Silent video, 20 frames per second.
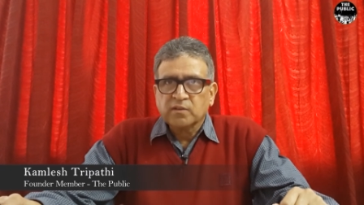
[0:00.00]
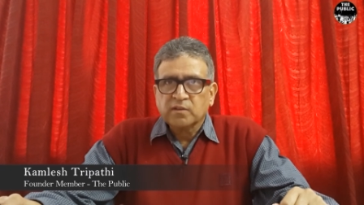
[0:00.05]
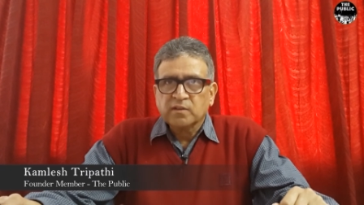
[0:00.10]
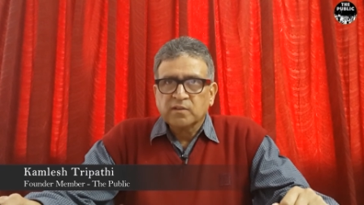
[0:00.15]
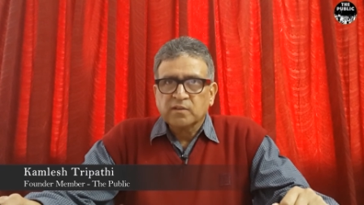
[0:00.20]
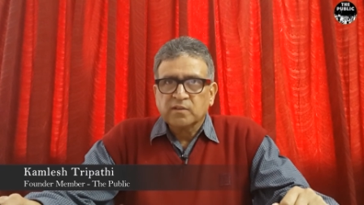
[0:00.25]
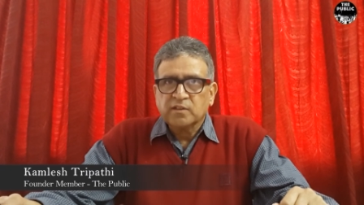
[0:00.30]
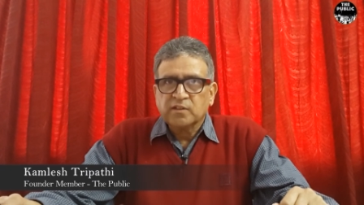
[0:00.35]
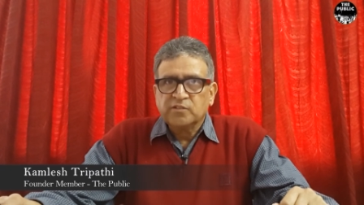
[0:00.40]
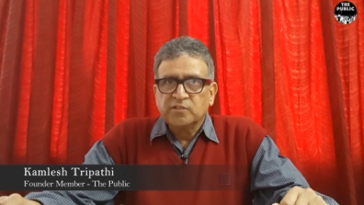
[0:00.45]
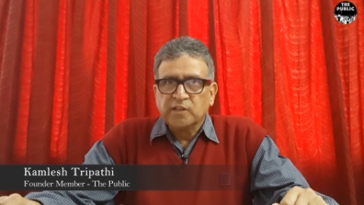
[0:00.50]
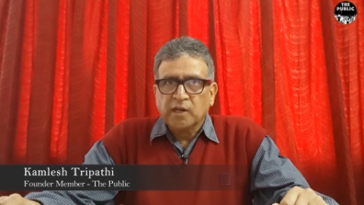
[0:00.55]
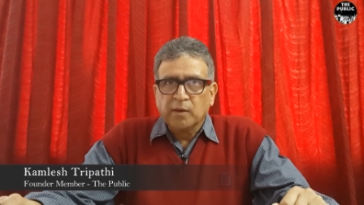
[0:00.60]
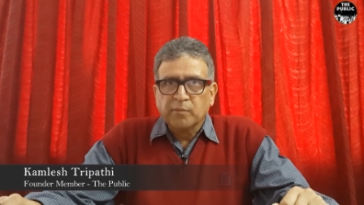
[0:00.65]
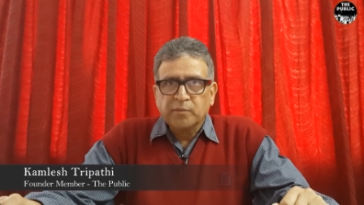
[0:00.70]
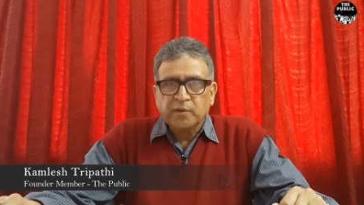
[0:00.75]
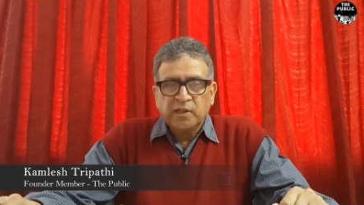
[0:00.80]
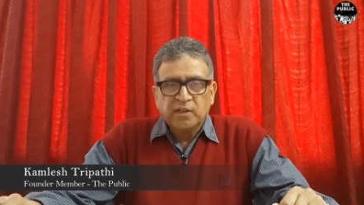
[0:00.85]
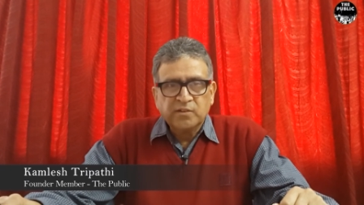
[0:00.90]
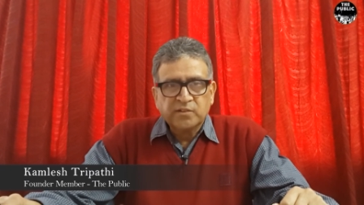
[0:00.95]
the
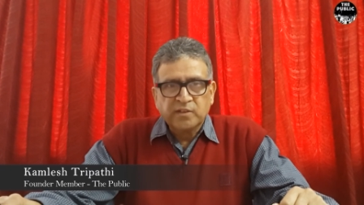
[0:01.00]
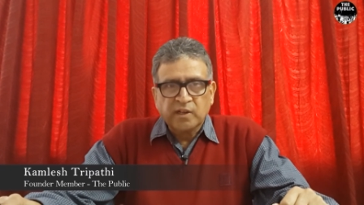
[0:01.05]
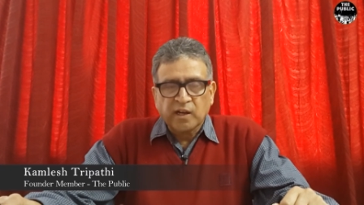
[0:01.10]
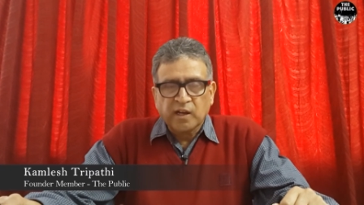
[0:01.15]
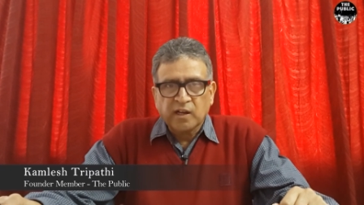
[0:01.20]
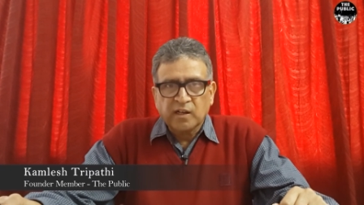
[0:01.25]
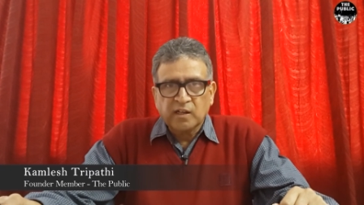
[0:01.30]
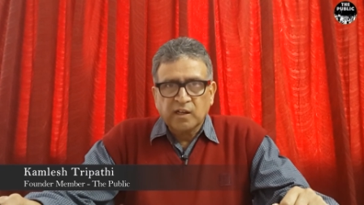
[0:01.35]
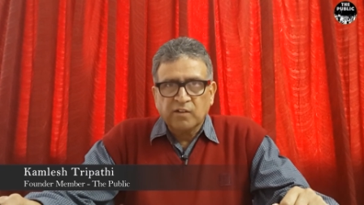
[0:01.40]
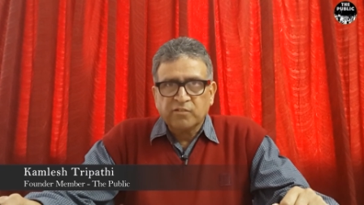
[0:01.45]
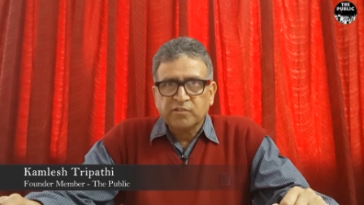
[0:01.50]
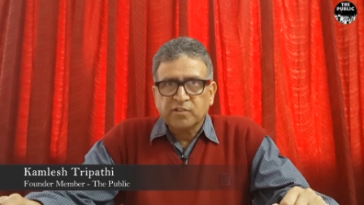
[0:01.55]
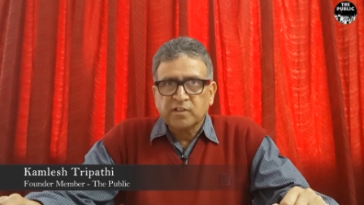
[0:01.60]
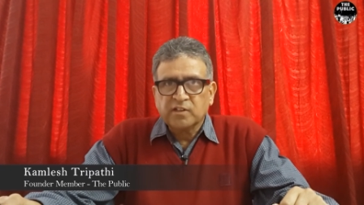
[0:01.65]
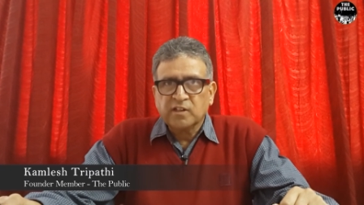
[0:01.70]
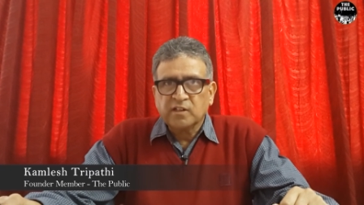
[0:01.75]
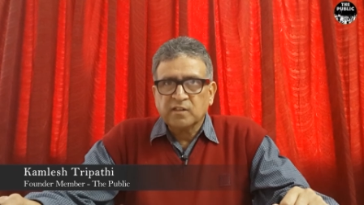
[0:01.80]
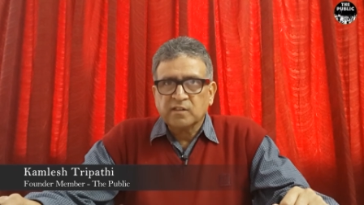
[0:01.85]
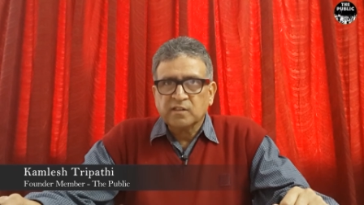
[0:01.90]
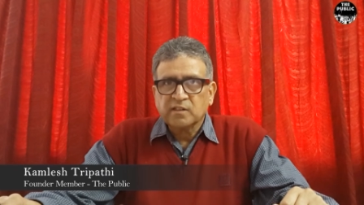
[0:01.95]
Japanese second
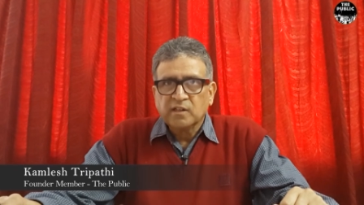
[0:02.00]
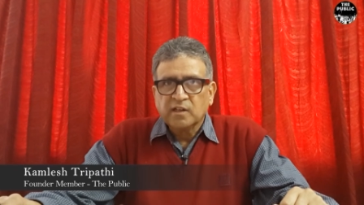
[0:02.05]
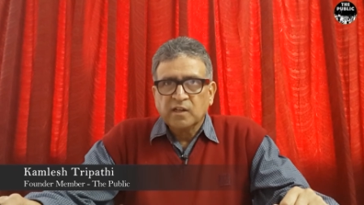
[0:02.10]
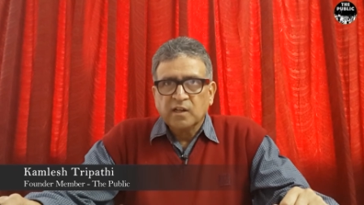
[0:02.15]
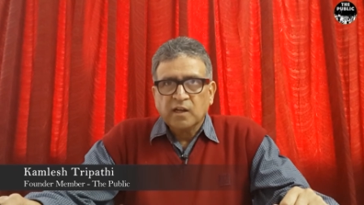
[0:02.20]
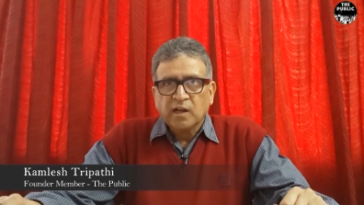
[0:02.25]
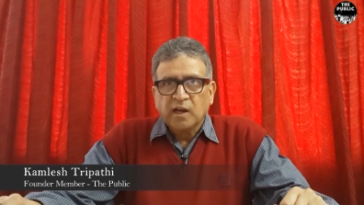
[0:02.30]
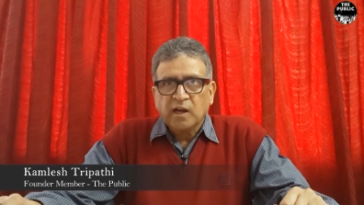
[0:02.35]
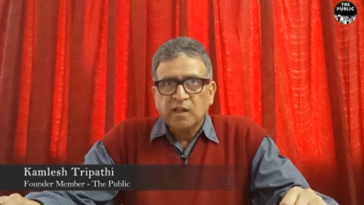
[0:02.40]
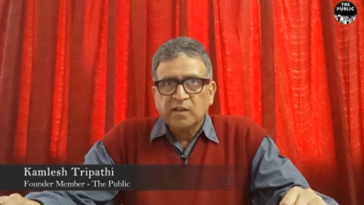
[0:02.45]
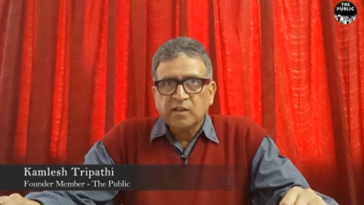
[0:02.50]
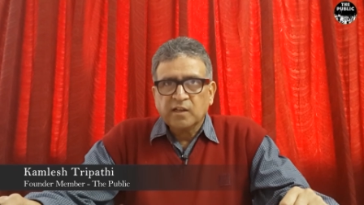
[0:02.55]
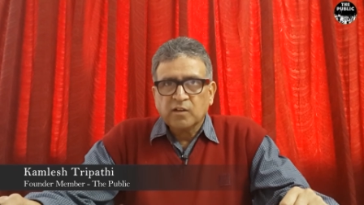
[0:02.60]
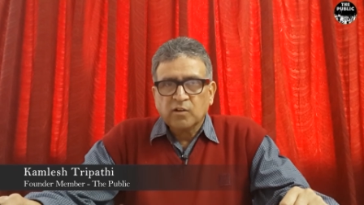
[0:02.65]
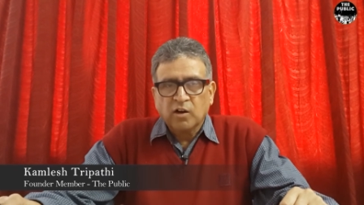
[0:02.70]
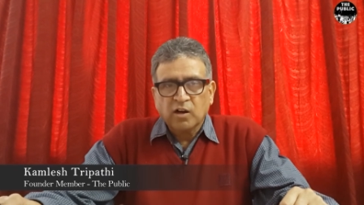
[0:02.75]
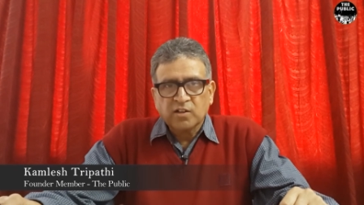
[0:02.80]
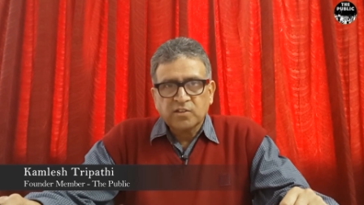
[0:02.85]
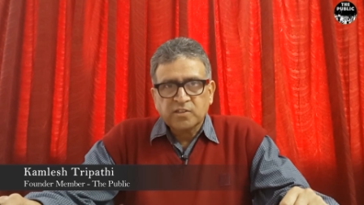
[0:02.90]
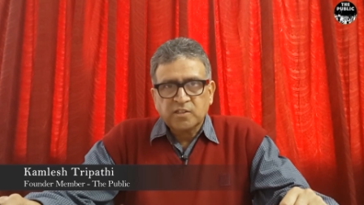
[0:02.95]
lieutenant and the rock
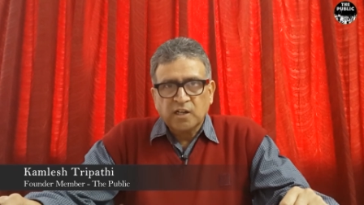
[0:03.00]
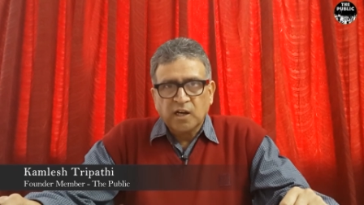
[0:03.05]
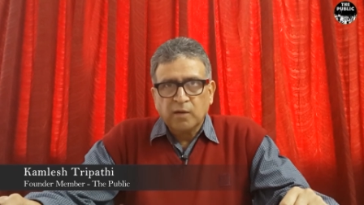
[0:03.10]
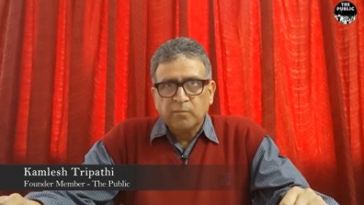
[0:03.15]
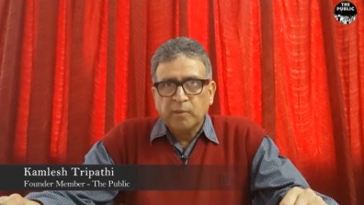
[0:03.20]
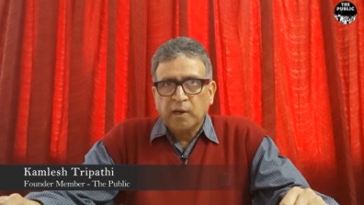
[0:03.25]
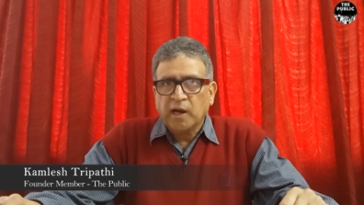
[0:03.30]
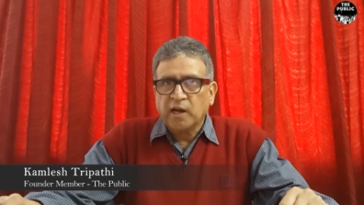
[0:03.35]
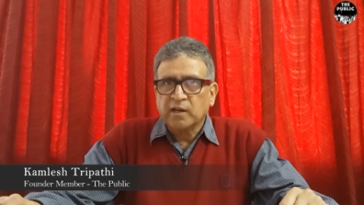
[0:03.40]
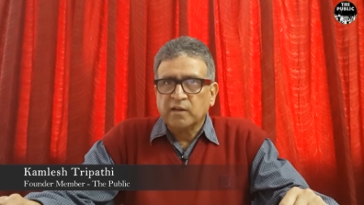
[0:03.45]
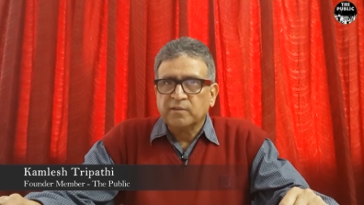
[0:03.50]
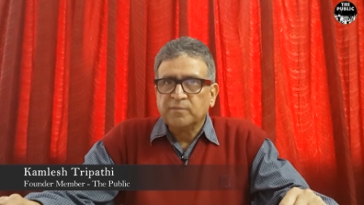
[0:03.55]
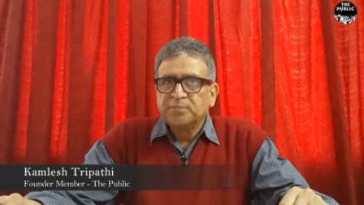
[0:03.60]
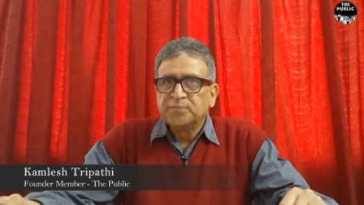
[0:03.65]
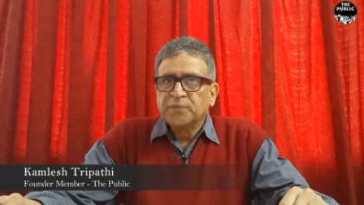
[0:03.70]
star band.